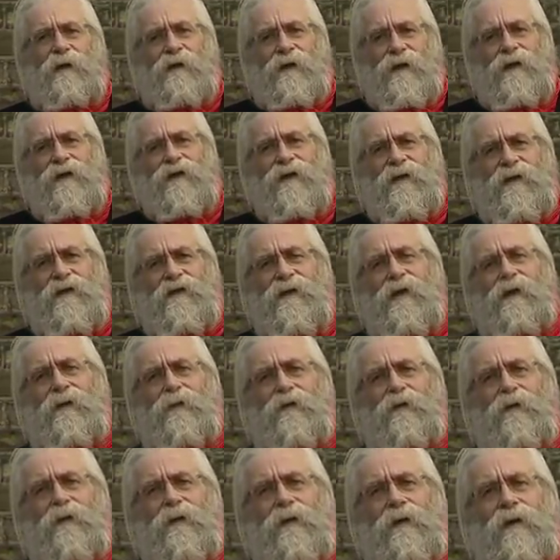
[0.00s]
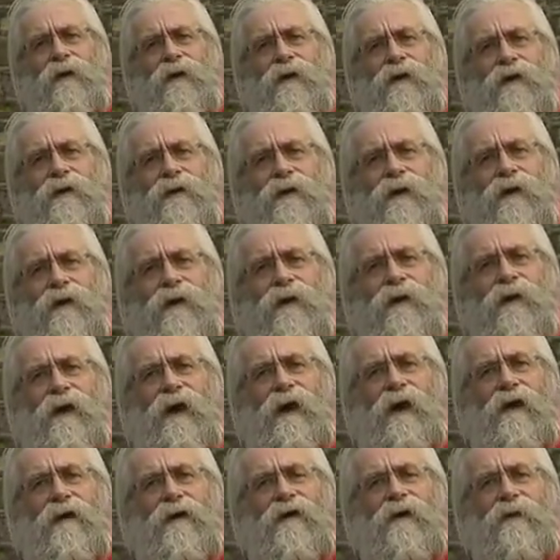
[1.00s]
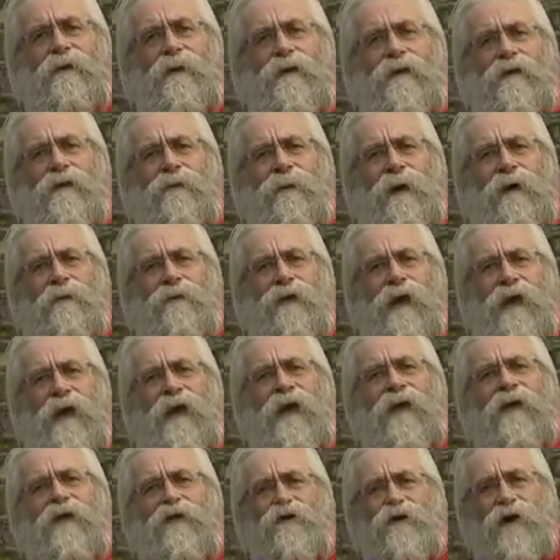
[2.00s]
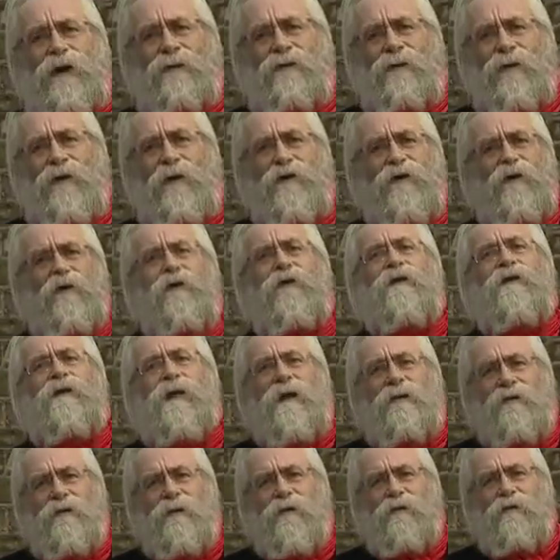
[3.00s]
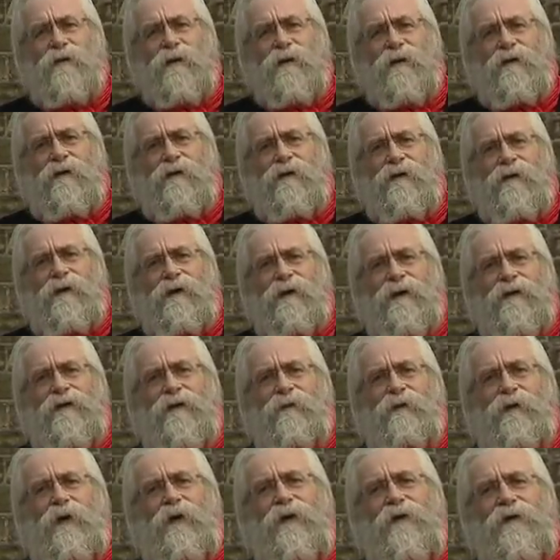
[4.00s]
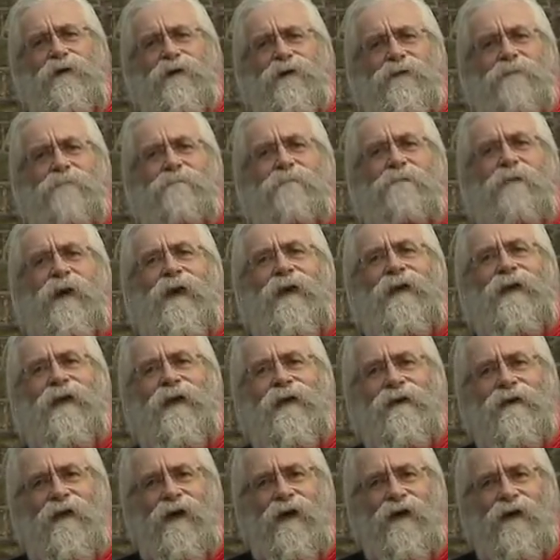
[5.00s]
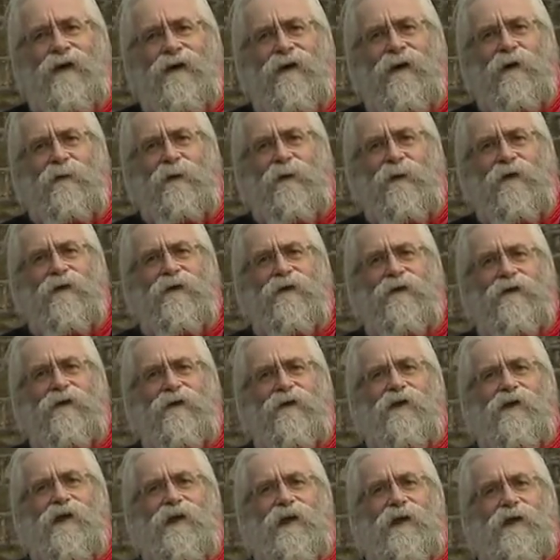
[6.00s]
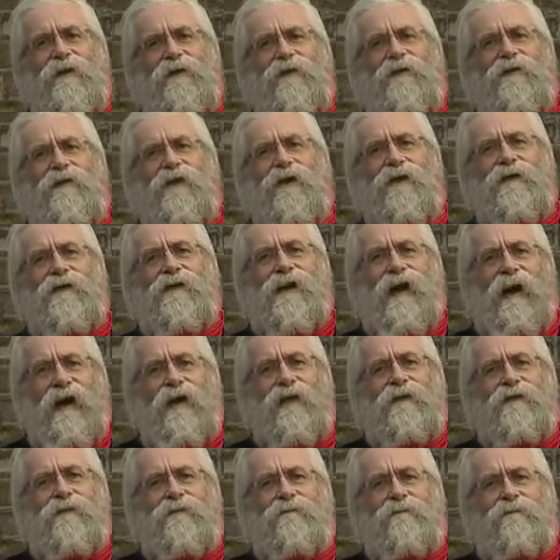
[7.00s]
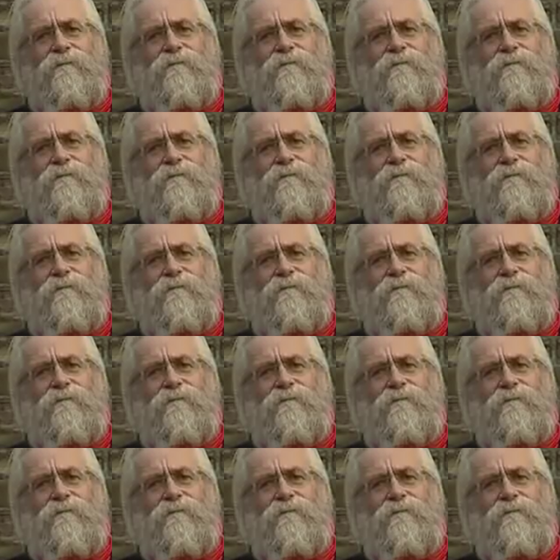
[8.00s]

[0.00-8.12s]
in this example, the argument about air travel is not dealt with. It's the person making the argument that is attacked.